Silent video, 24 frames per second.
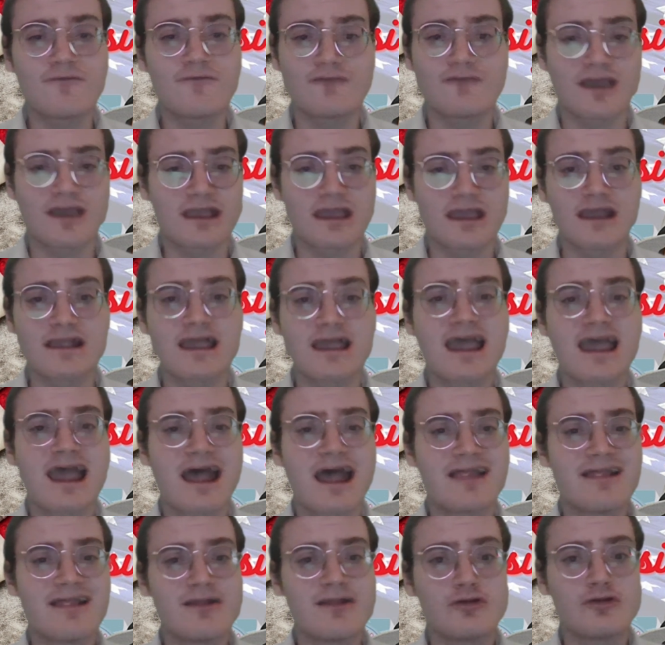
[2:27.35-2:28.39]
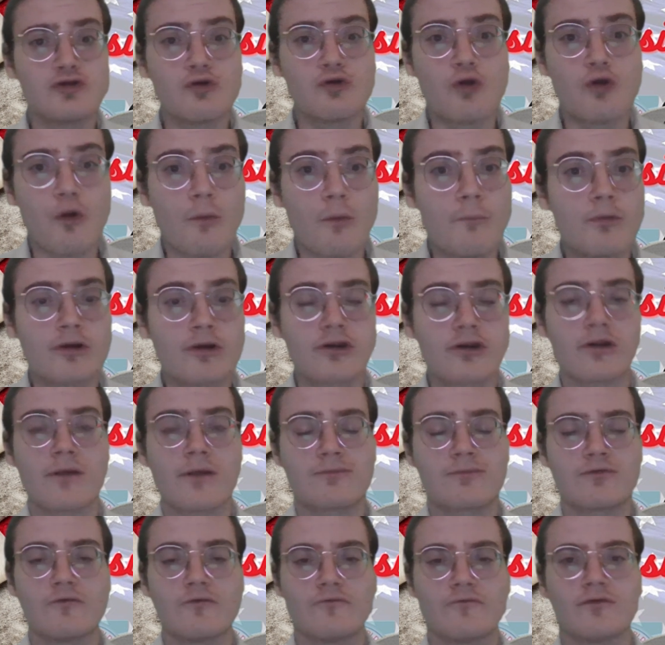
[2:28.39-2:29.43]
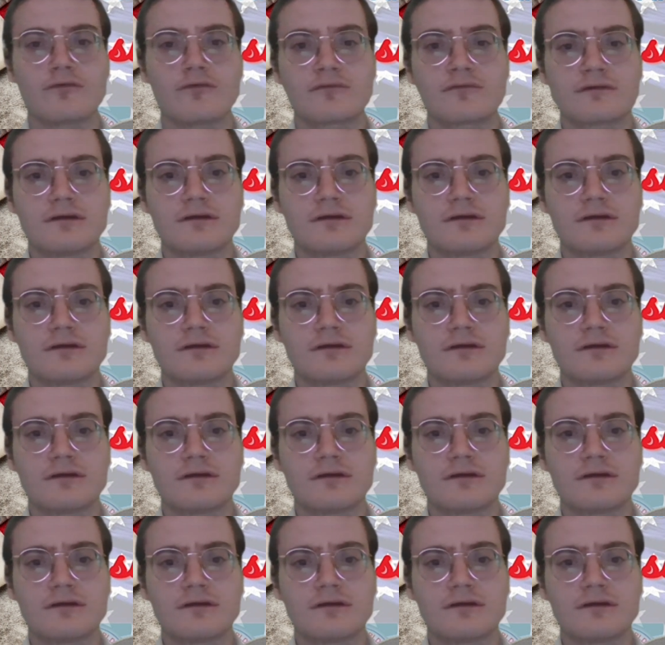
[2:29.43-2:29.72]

vacate, and then you go put it up to him.